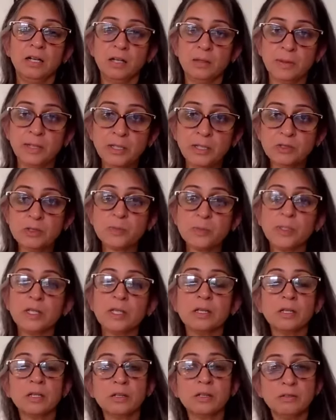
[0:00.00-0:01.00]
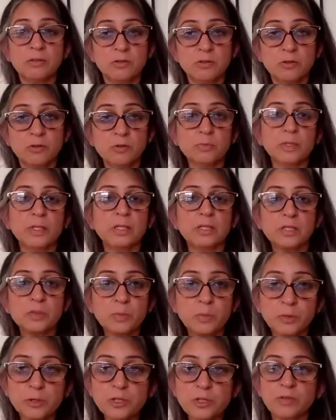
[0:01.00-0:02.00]
when you're speaking, two minutes,
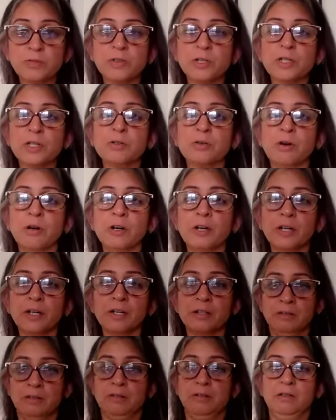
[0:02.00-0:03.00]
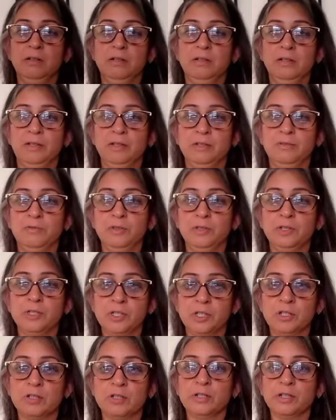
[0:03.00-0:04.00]
put your video on for the
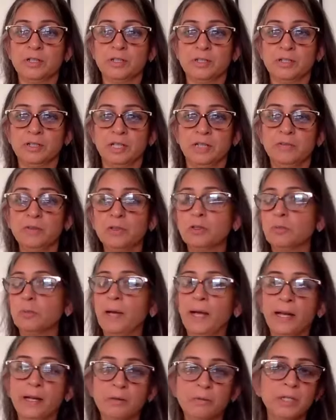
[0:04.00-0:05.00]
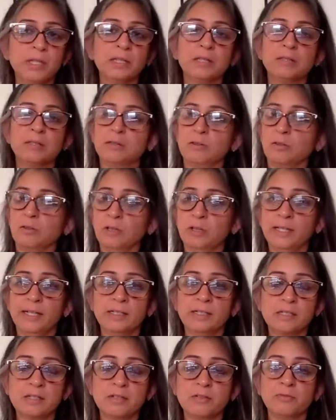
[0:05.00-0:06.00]
children, even though bandwidth, all
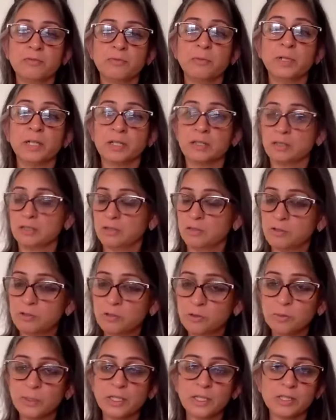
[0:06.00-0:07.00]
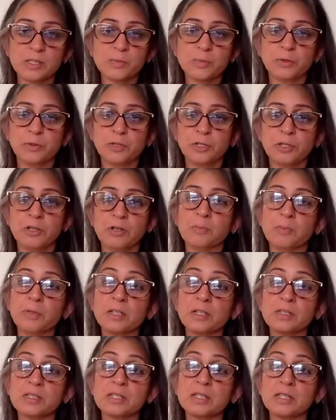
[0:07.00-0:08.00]
that stuff. But two minutes, put it on
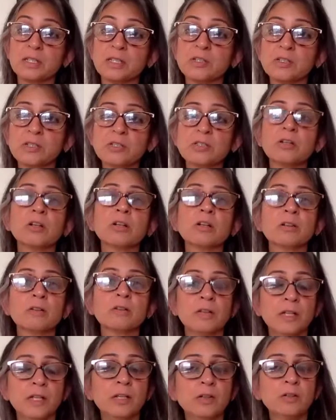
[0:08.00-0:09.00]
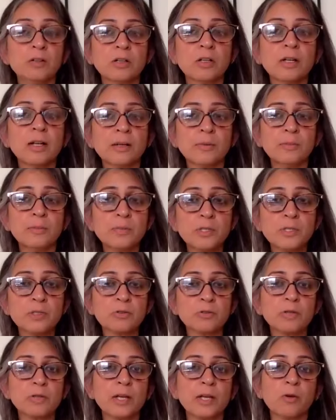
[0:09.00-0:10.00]
because the teachers got a really good glimpse
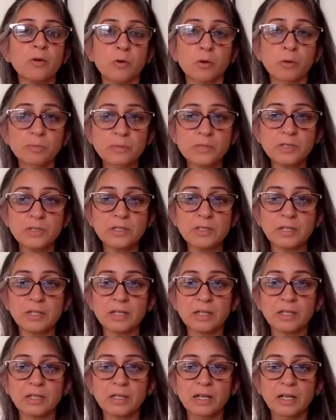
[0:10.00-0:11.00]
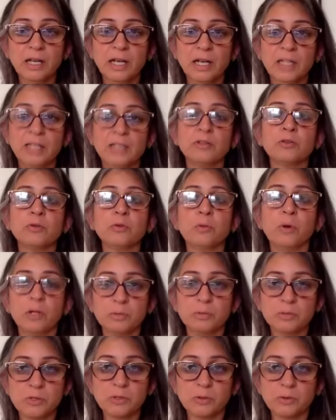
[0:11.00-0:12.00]
into their homes and into what
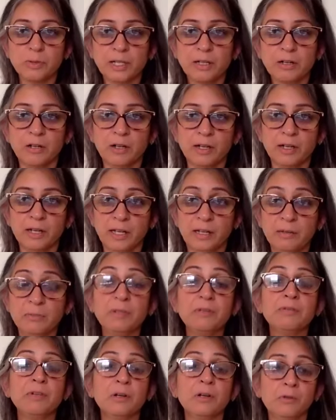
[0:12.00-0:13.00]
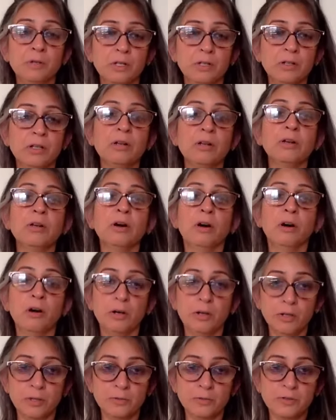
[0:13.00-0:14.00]
was going on. And we found out a
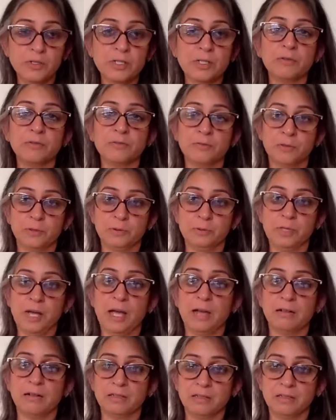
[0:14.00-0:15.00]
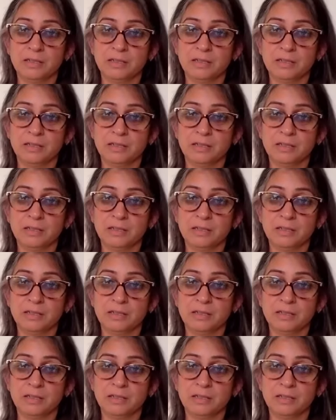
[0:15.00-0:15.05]
lot of stuff through that.